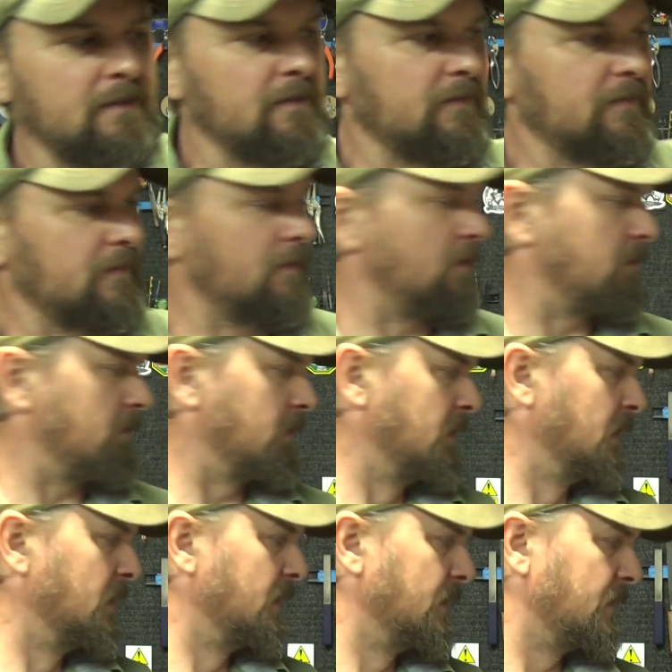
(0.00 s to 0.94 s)
So
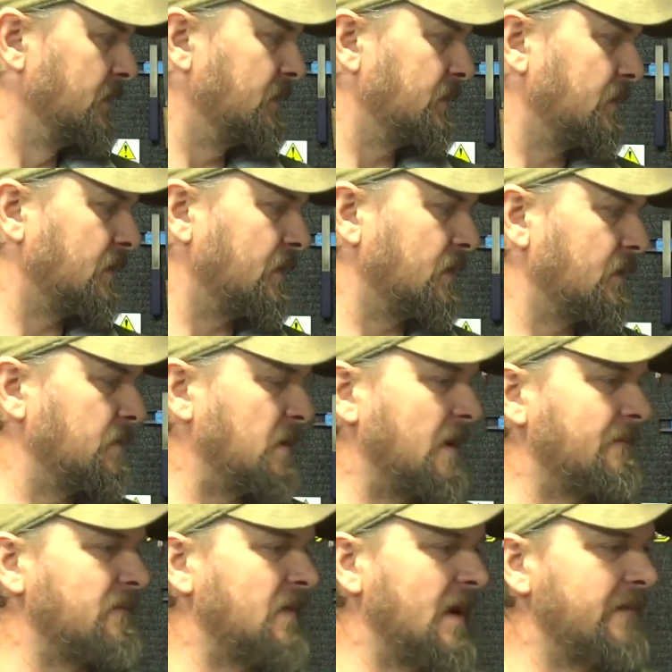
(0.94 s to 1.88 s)

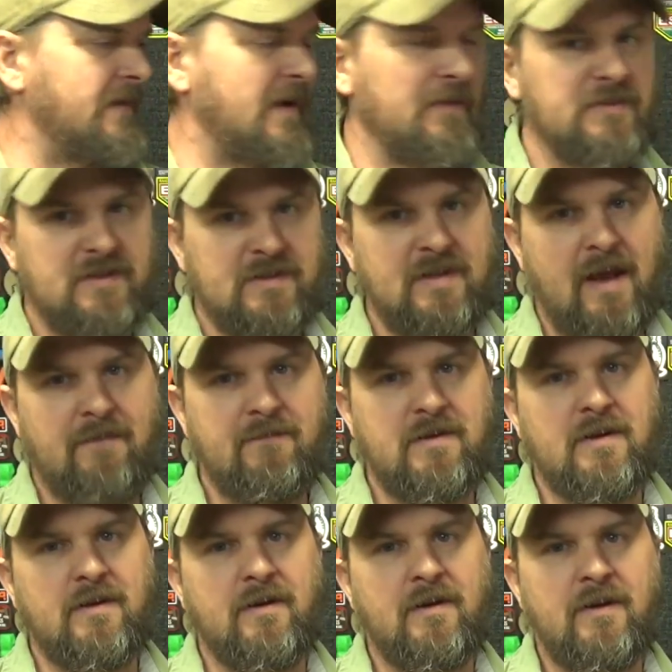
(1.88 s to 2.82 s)
about 5 ounces
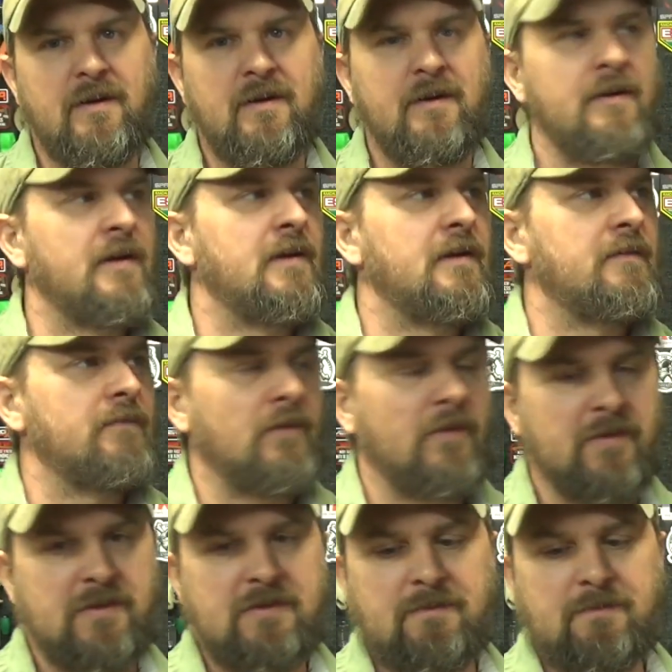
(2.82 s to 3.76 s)
heavier for
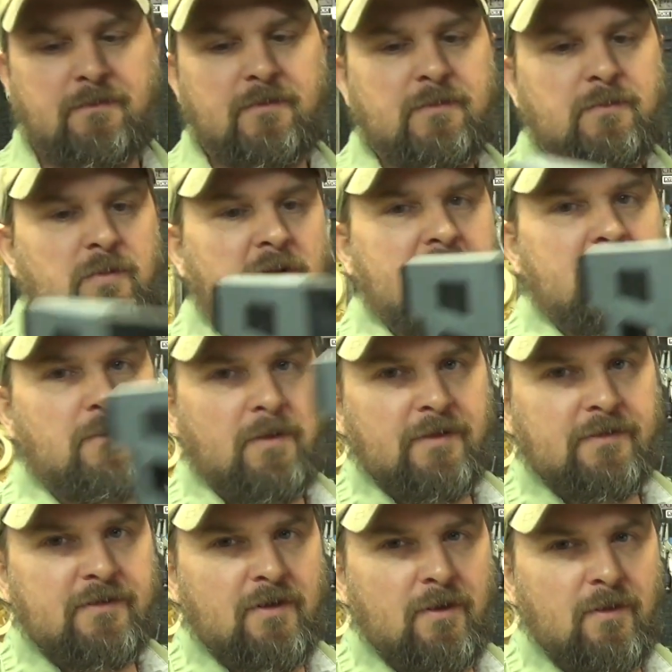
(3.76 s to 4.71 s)
the splitting
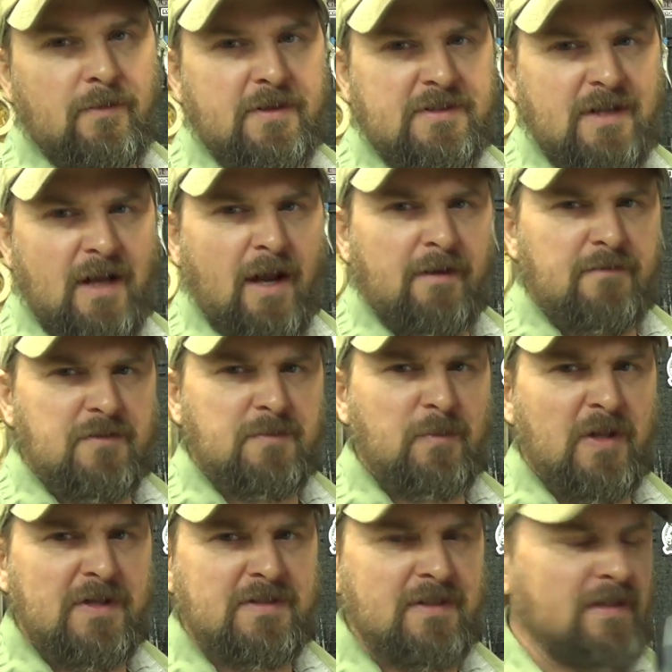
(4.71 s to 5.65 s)
one. So this kind of
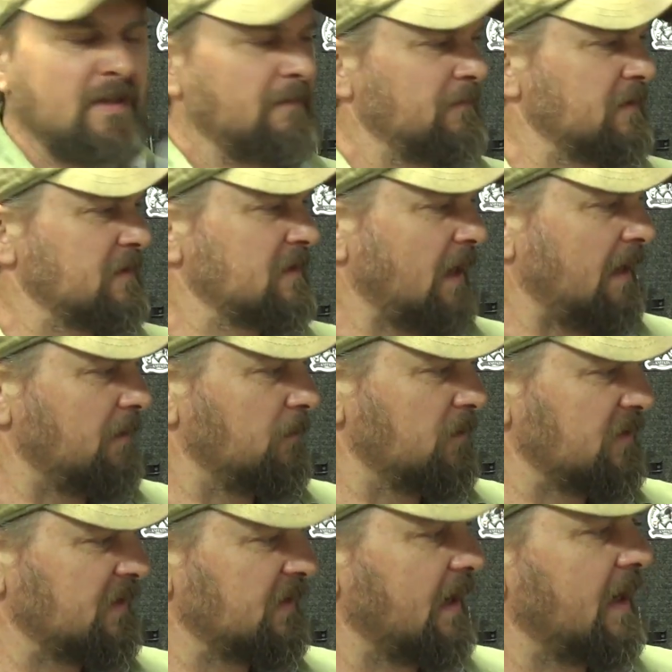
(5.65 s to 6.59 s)
splits the difference, I
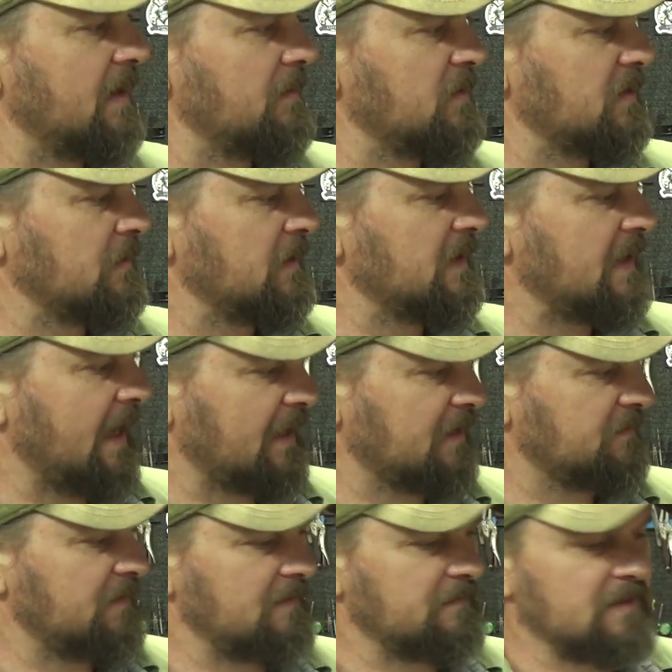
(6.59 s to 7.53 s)
would say, between the
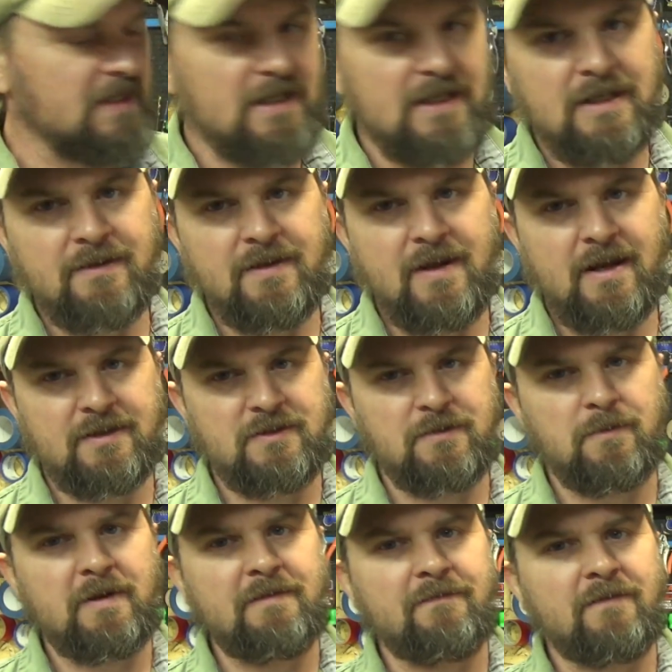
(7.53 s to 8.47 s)
X7 and the
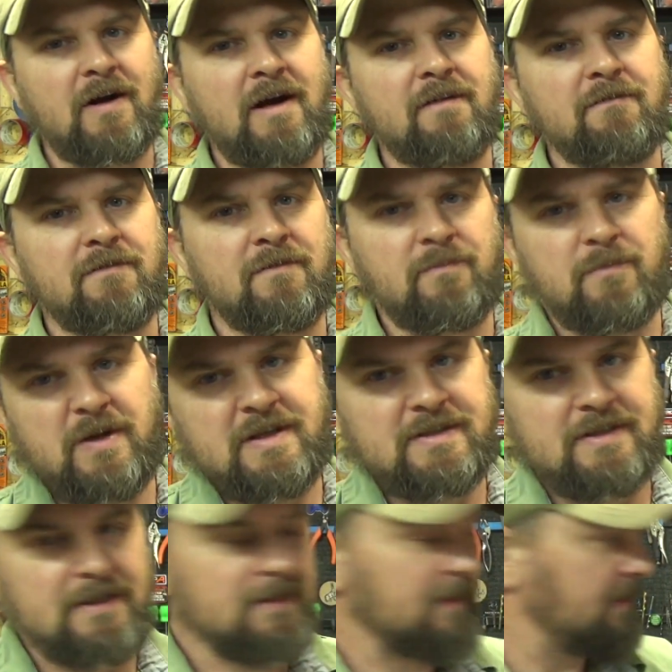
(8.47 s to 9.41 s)
X25,
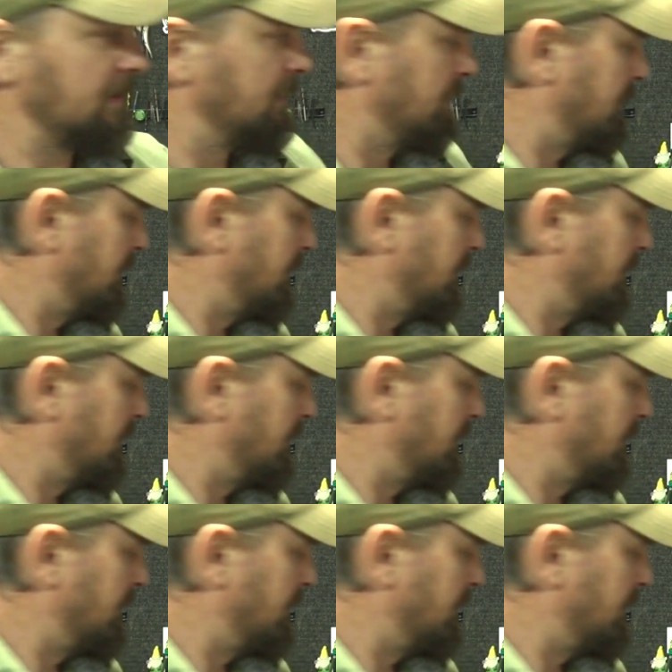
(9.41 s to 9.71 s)
basically.